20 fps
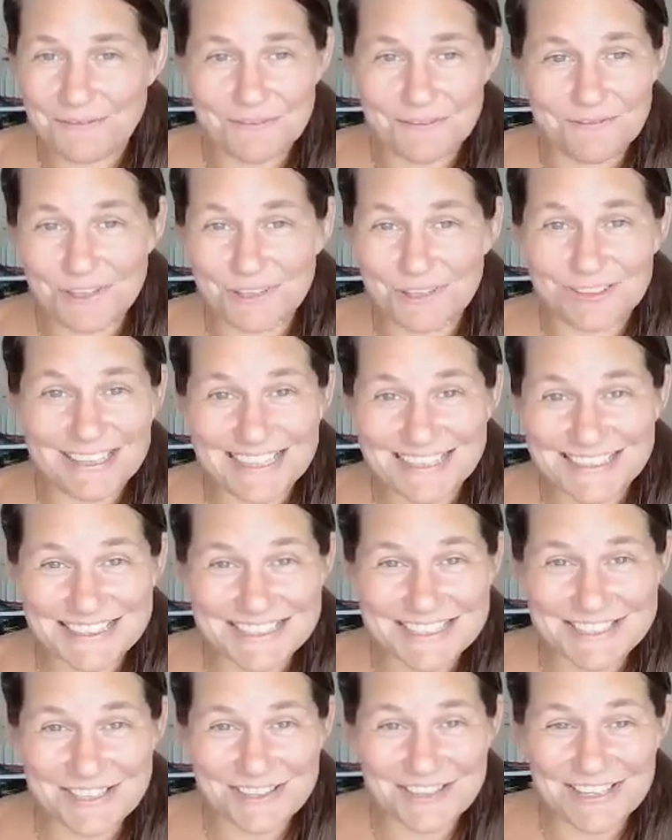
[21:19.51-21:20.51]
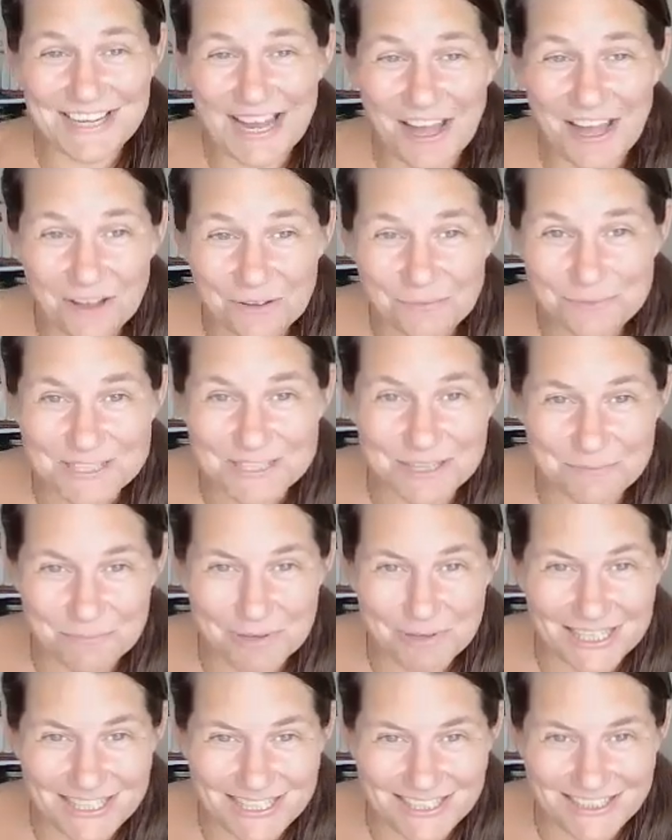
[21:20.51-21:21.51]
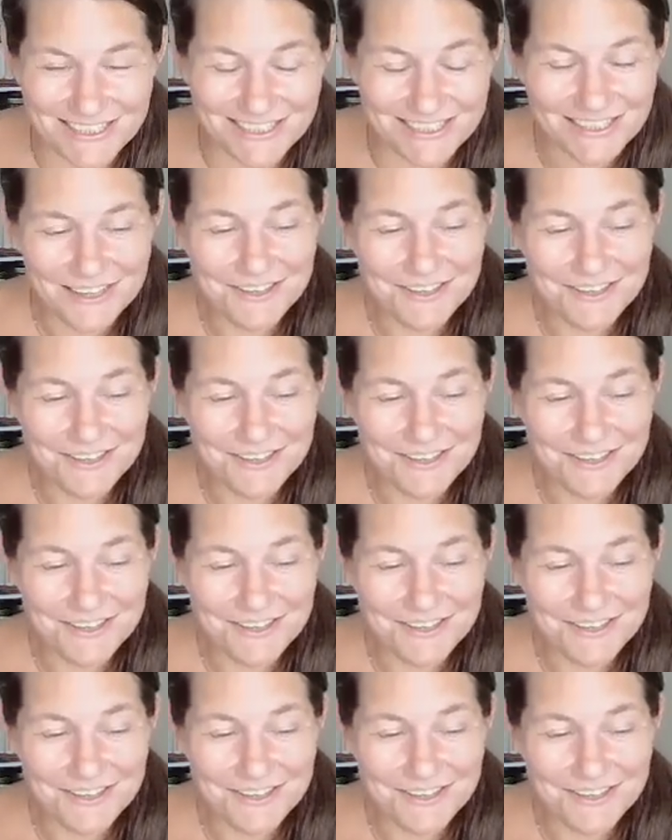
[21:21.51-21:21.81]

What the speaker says: you feel like this could help somebody